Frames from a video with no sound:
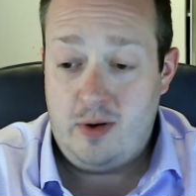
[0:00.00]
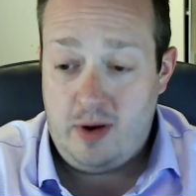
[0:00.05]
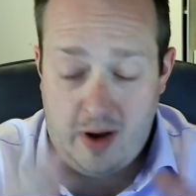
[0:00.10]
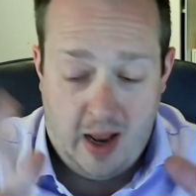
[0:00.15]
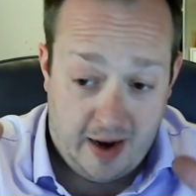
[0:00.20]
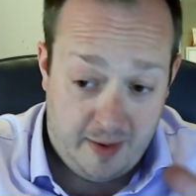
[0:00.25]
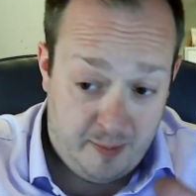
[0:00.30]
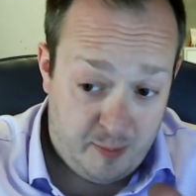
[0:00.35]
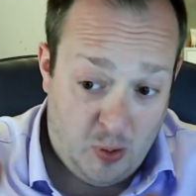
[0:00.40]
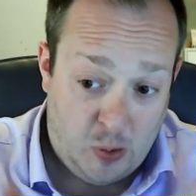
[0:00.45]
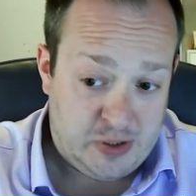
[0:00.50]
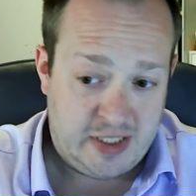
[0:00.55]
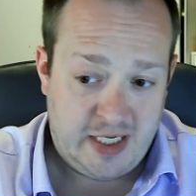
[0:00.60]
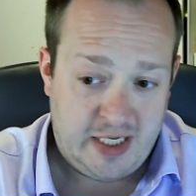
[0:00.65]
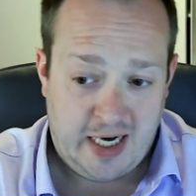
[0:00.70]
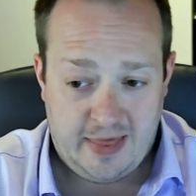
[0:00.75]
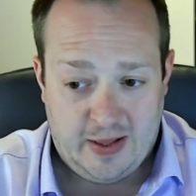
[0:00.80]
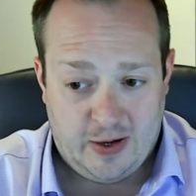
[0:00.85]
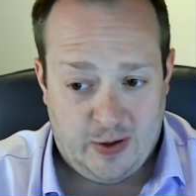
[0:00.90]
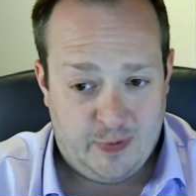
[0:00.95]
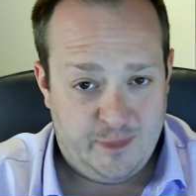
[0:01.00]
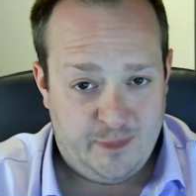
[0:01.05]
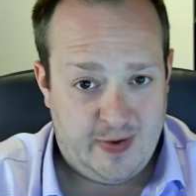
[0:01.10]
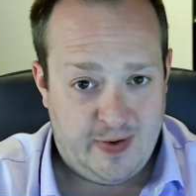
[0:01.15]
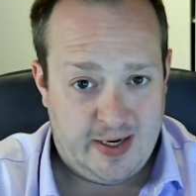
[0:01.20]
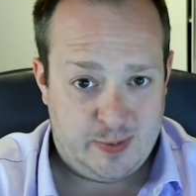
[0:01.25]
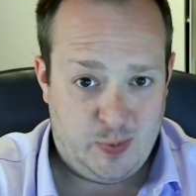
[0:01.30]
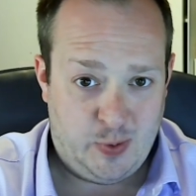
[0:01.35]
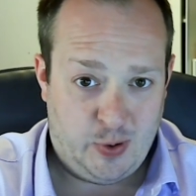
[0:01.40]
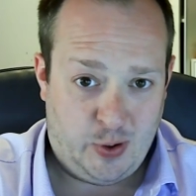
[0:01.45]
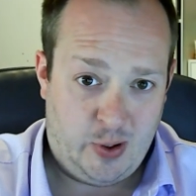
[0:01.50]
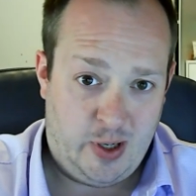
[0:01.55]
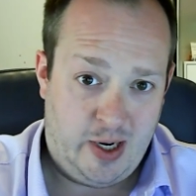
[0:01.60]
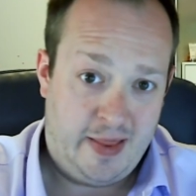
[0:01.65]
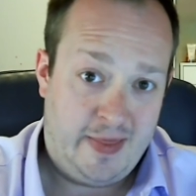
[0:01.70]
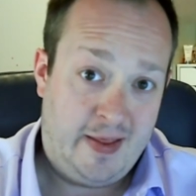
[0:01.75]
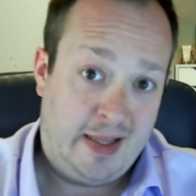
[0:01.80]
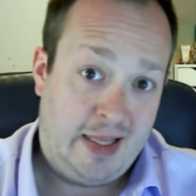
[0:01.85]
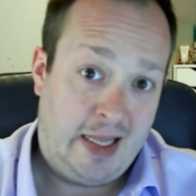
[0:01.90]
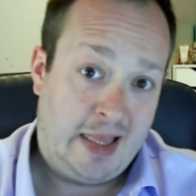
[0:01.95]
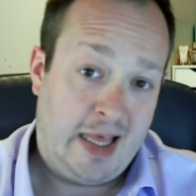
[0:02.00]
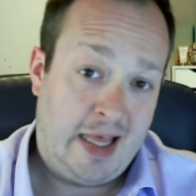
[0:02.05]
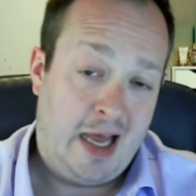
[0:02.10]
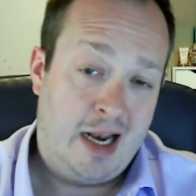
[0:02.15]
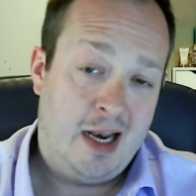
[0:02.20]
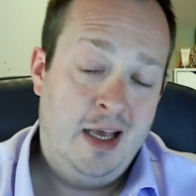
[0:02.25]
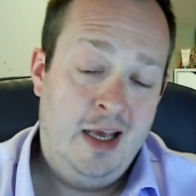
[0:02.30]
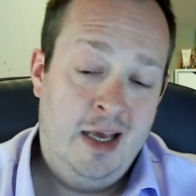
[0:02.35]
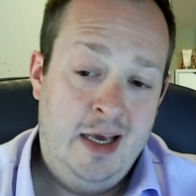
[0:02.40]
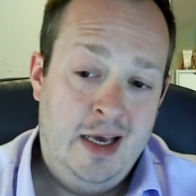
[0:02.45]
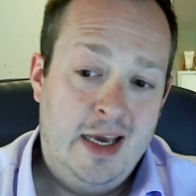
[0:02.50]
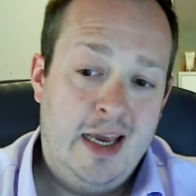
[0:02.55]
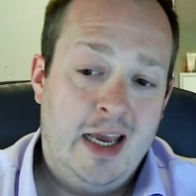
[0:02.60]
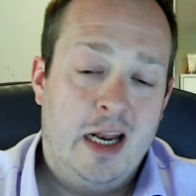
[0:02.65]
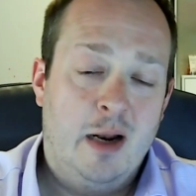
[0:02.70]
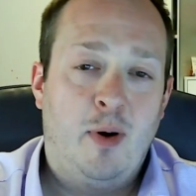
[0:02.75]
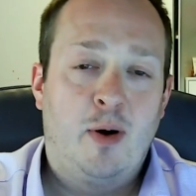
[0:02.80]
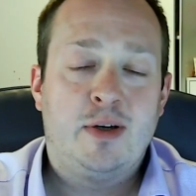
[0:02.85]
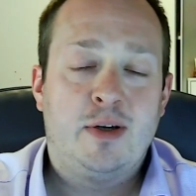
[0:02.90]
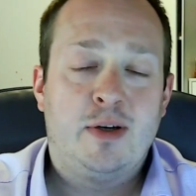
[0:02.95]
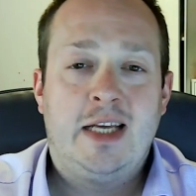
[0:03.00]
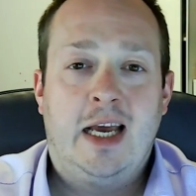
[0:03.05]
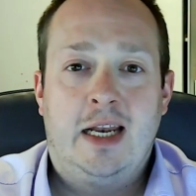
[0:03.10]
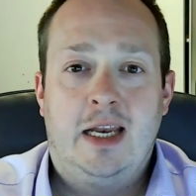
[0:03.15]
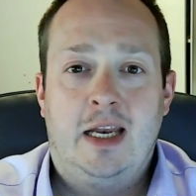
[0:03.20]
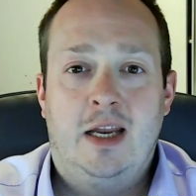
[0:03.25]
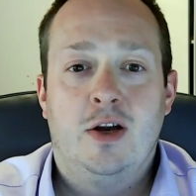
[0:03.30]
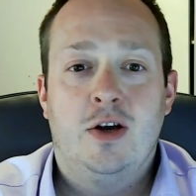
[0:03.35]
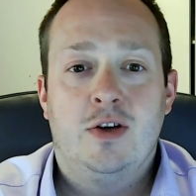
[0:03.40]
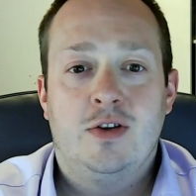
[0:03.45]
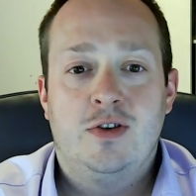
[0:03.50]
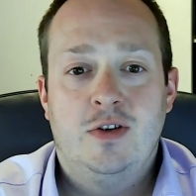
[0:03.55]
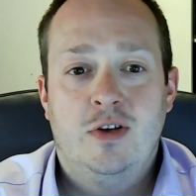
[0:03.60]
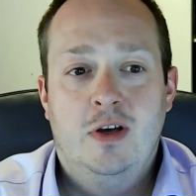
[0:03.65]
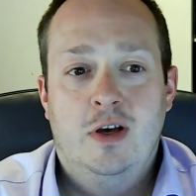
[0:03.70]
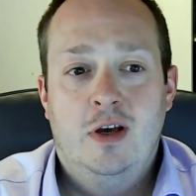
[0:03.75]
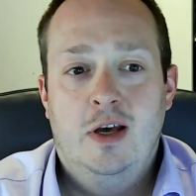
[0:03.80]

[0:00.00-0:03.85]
I hadn't posted anything on Facebook or anything like that in about 10 years.